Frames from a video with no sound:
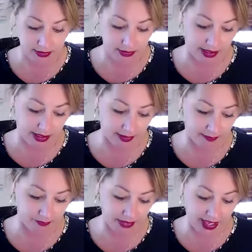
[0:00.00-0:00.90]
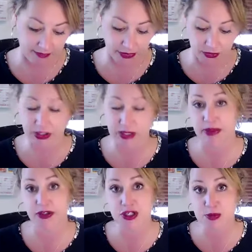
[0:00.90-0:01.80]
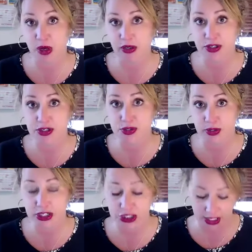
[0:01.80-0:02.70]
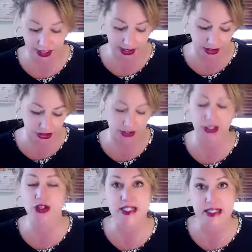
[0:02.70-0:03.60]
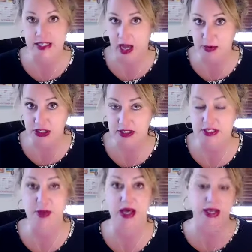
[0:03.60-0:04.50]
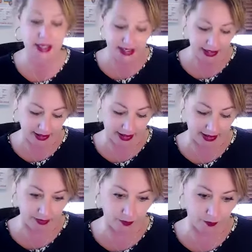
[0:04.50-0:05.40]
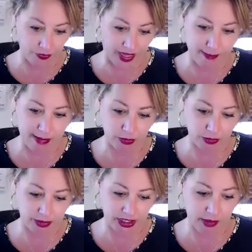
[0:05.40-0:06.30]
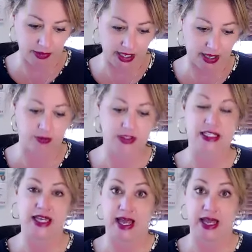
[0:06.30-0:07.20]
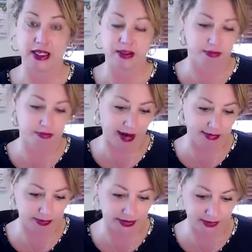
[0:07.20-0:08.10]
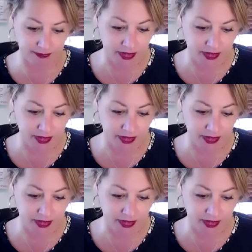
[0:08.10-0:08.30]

have a newly built smaller storage cage. You'll see the options, but that memo will be coming out today, probably.